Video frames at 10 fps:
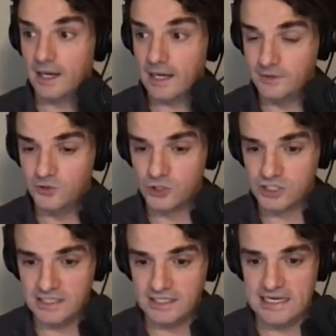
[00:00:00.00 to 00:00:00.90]
And you
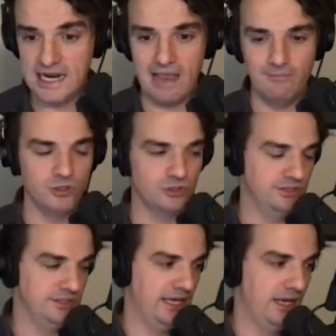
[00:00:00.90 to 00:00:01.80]
see here I'm
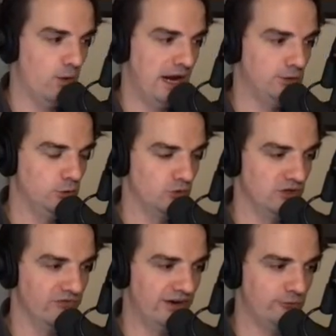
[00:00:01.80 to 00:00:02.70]
using the way to
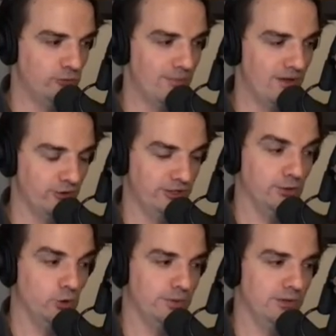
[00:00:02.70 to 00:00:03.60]
refer to a method
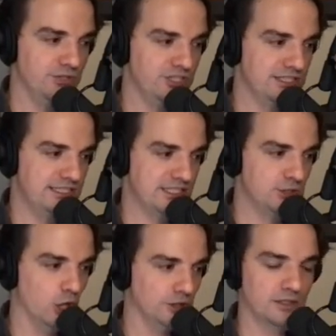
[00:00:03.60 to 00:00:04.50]
in Groovy, which is this
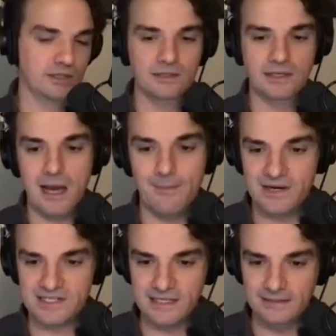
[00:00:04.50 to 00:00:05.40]
dot
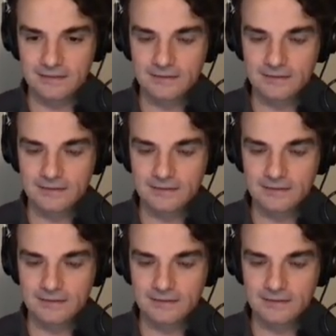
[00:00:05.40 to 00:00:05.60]
ampersand.